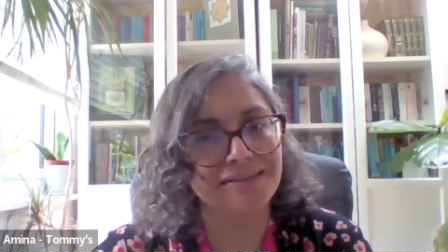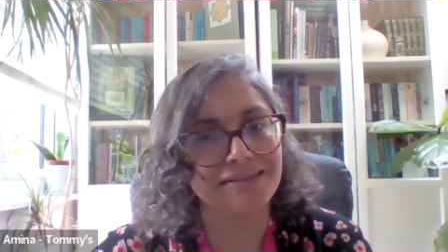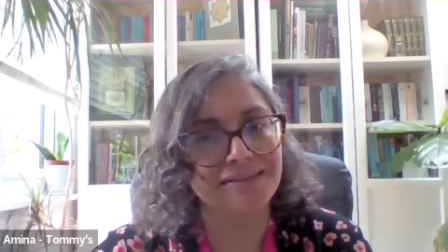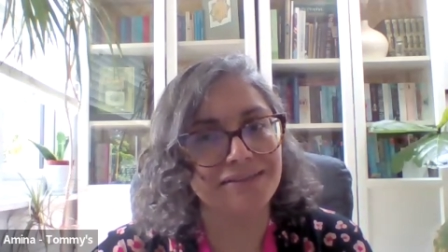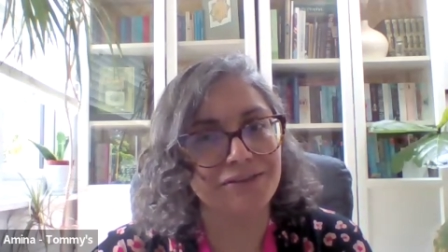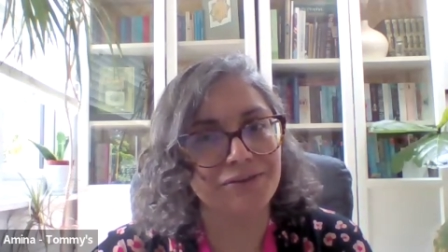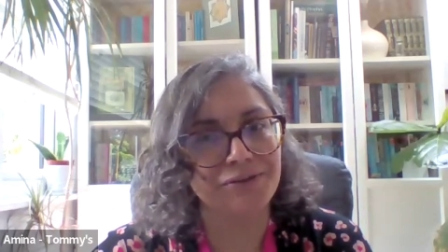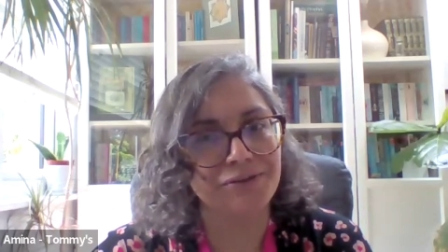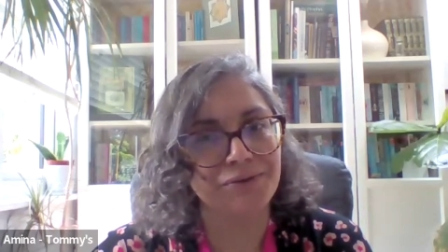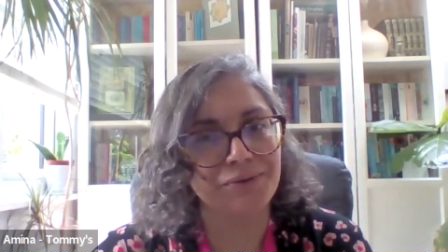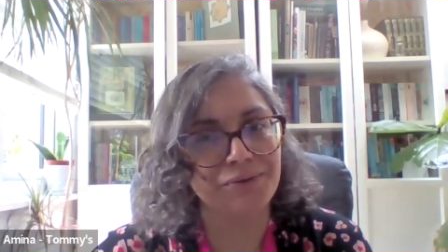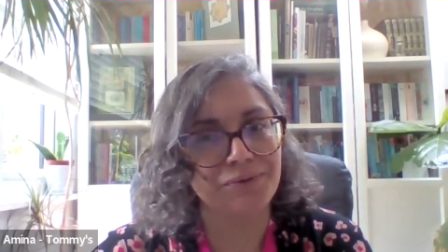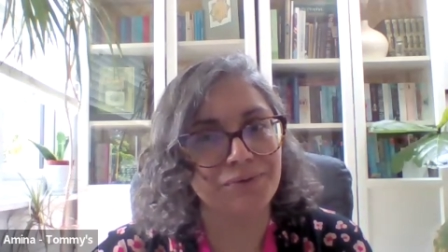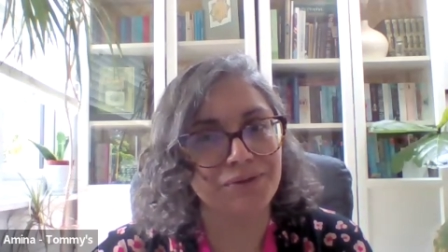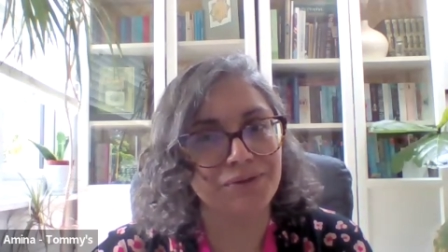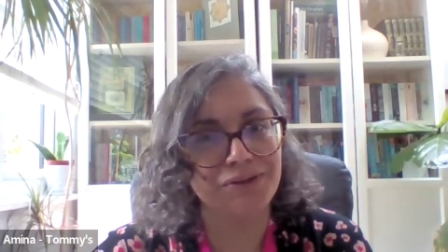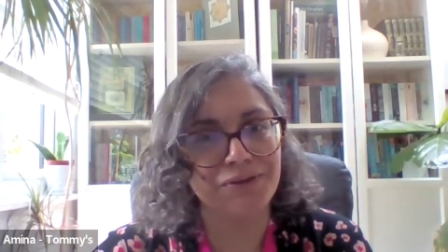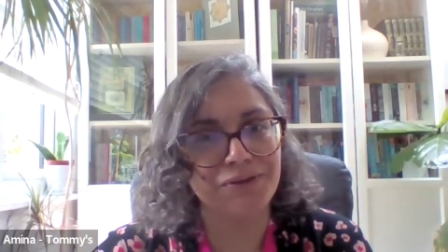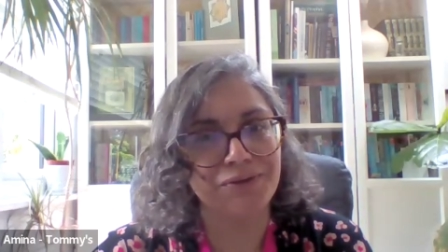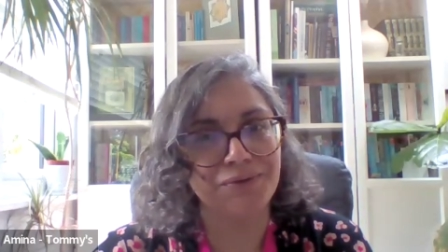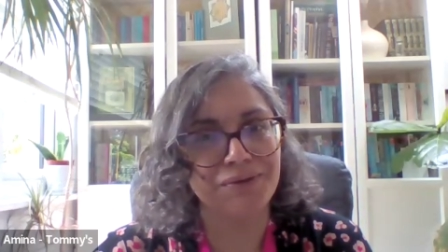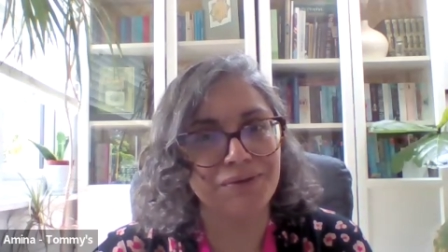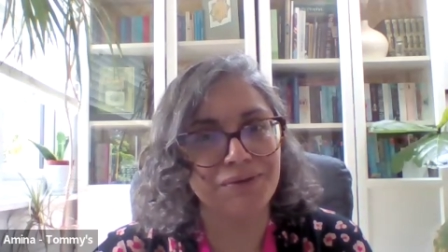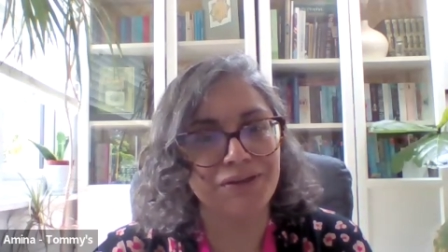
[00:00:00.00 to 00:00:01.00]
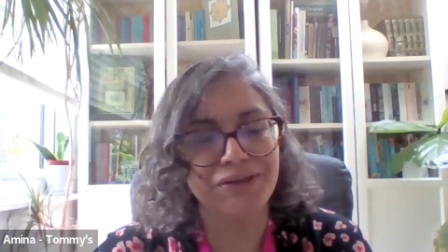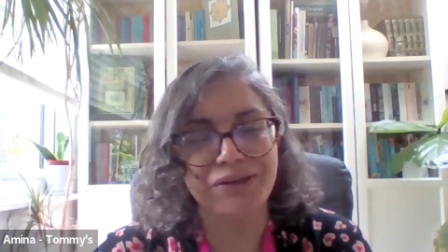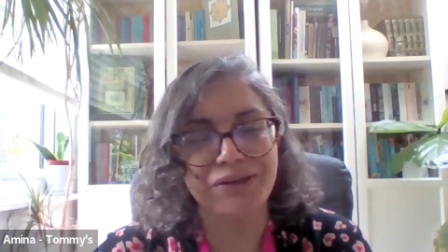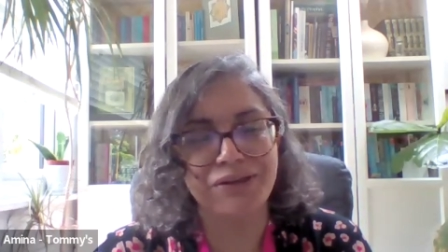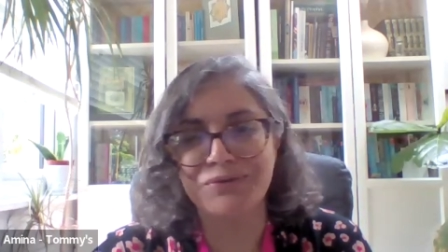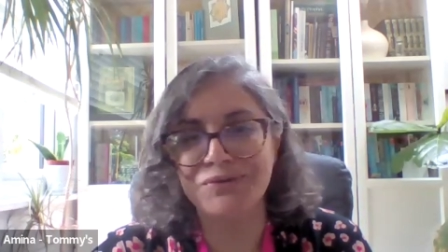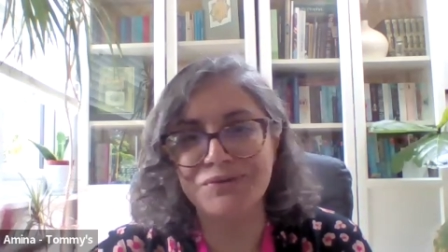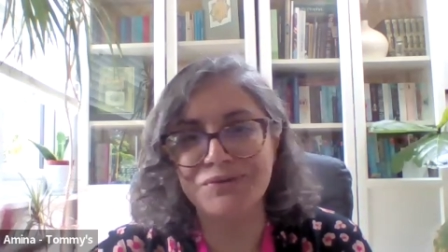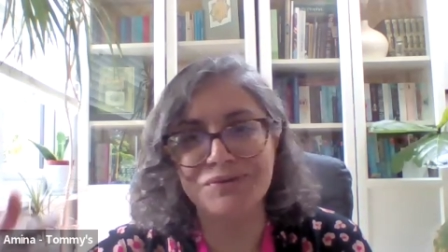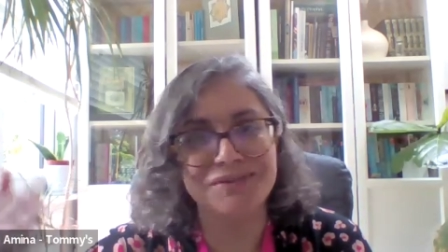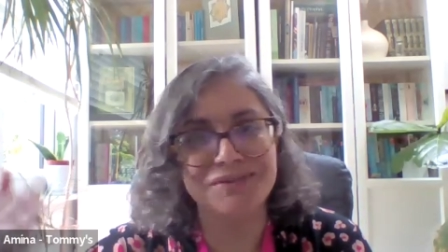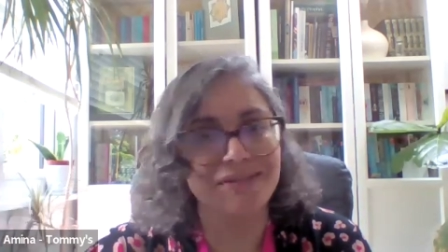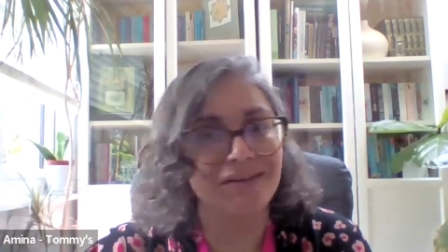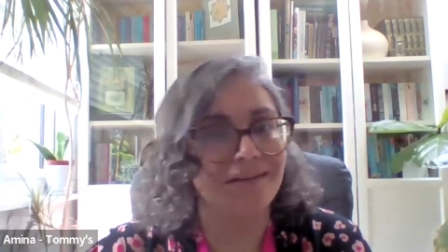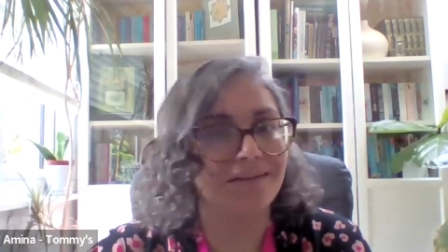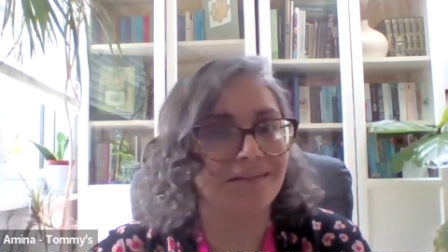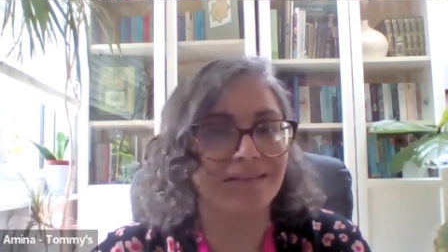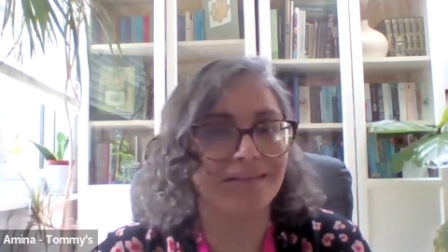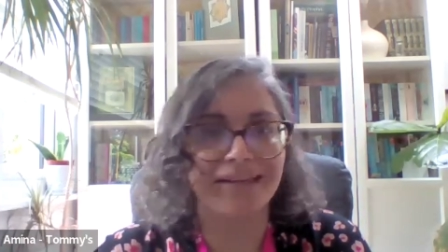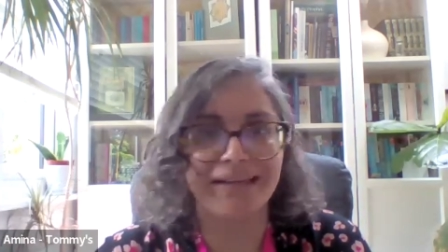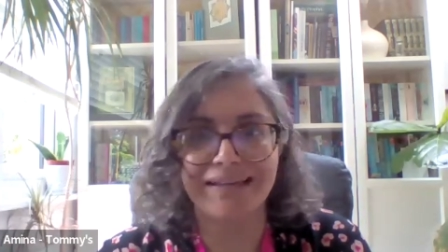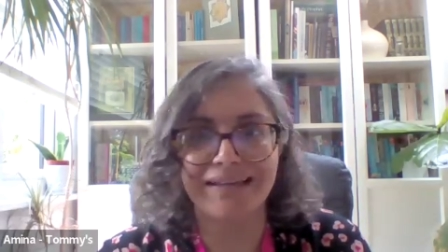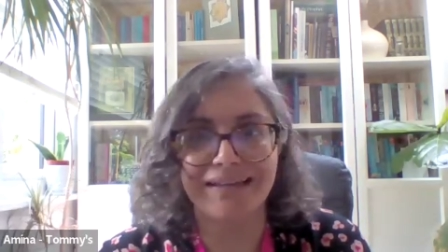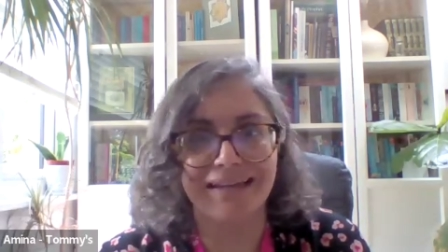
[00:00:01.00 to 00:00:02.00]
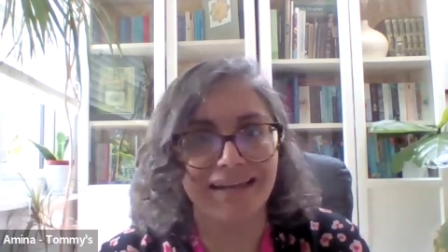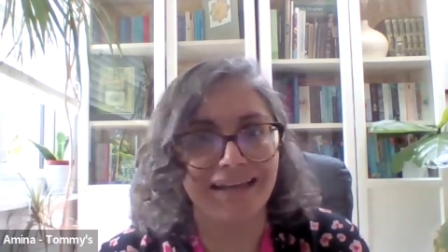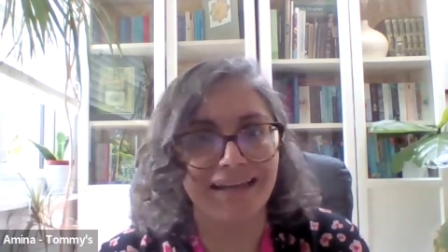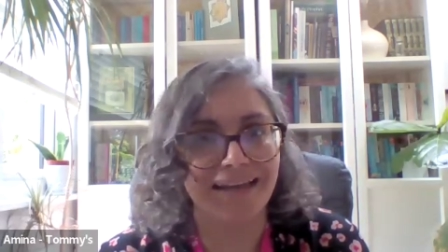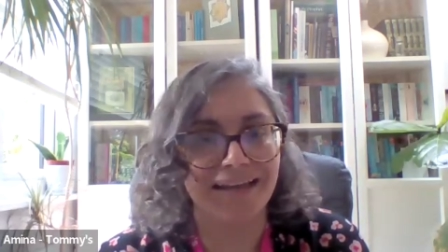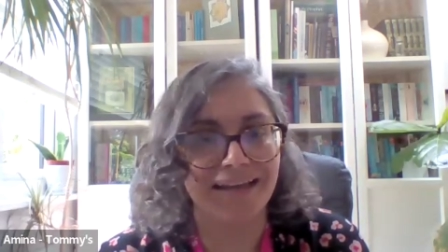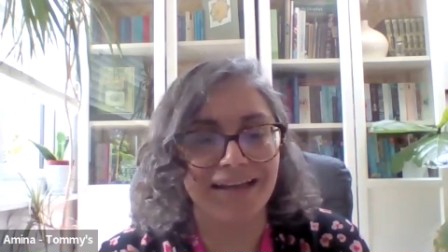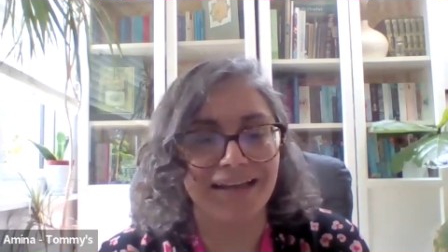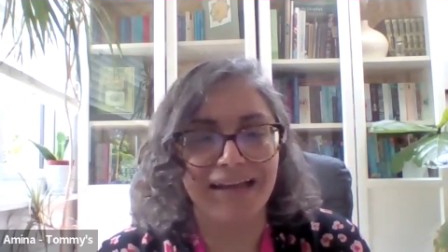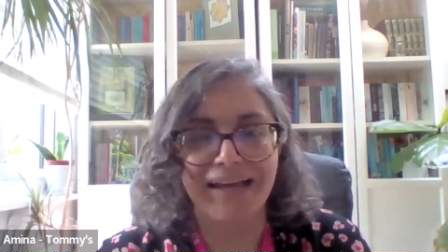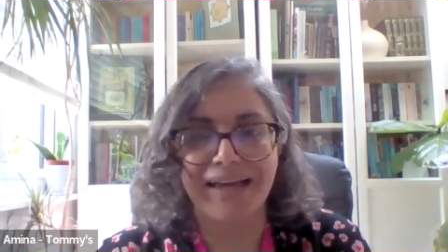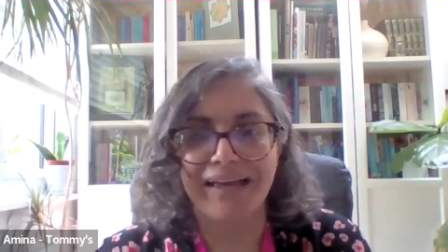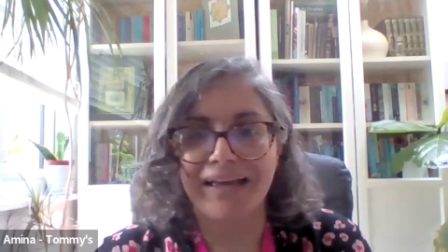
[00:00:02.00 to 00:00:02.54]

You know, you start thinking,